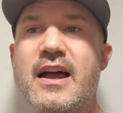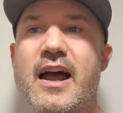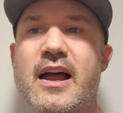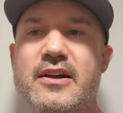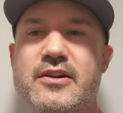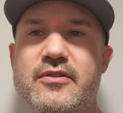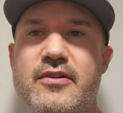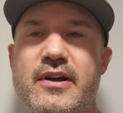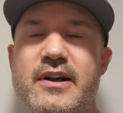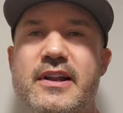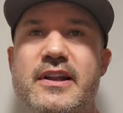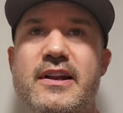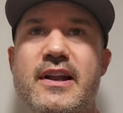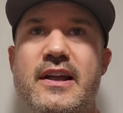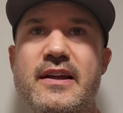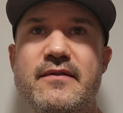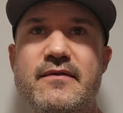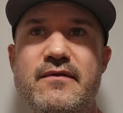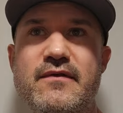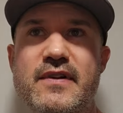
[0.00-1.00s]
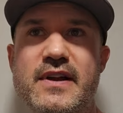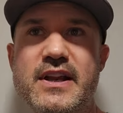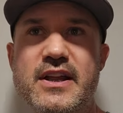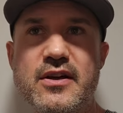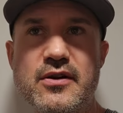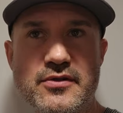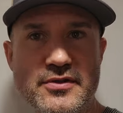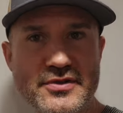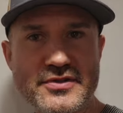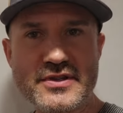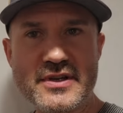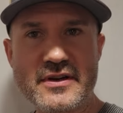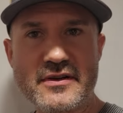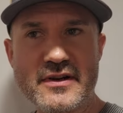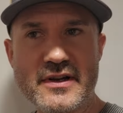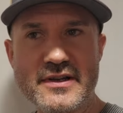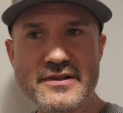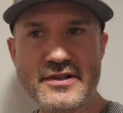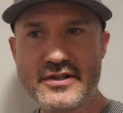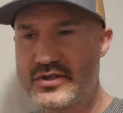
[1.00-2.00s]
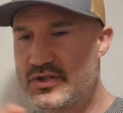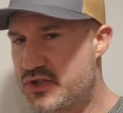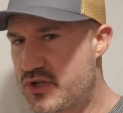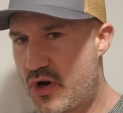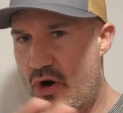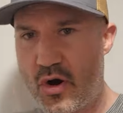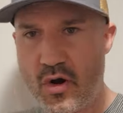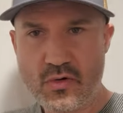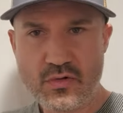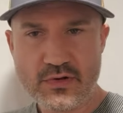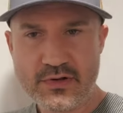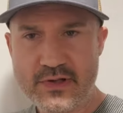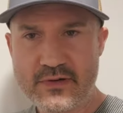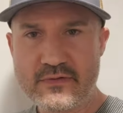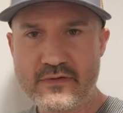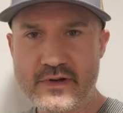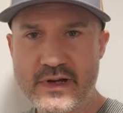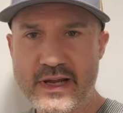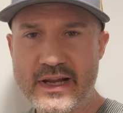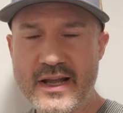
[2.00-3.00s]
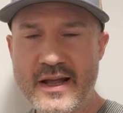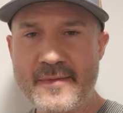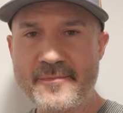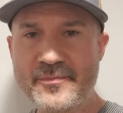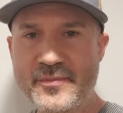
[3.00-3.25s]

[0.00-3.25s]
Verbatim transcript: I created a video series. It's totally free.